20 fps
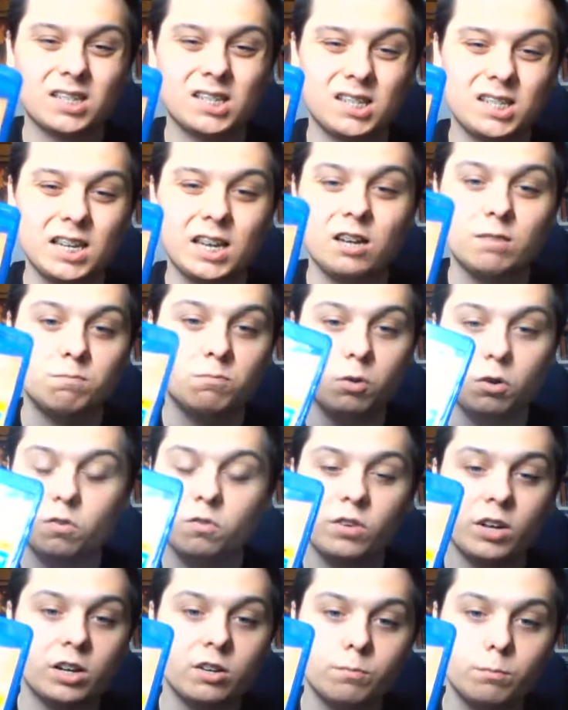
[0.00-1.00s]
as I say, I'm
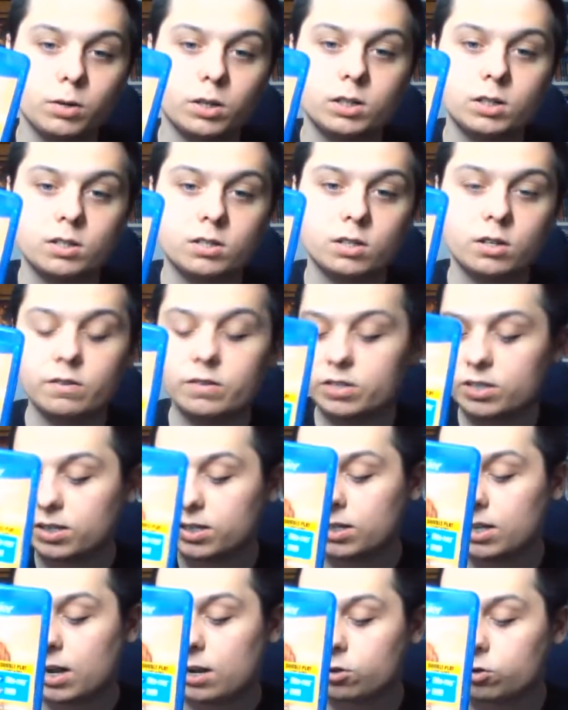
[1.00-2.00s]
not a fan of Miley Cyrus
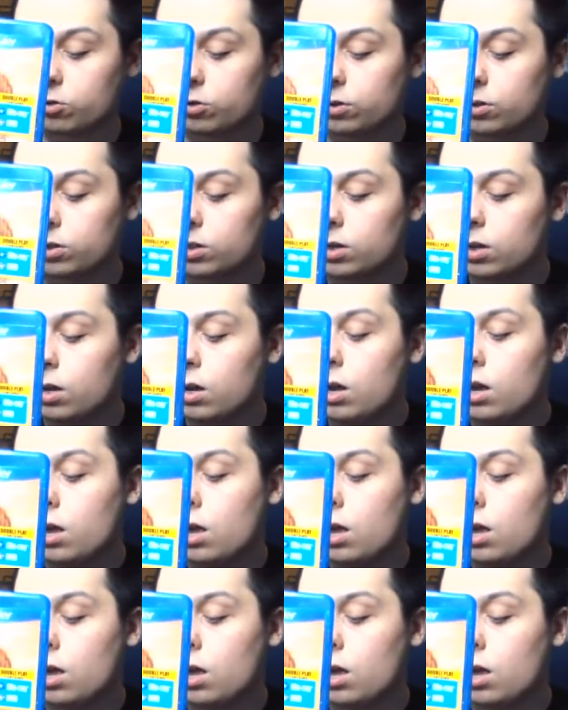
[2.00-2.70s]
as an actress.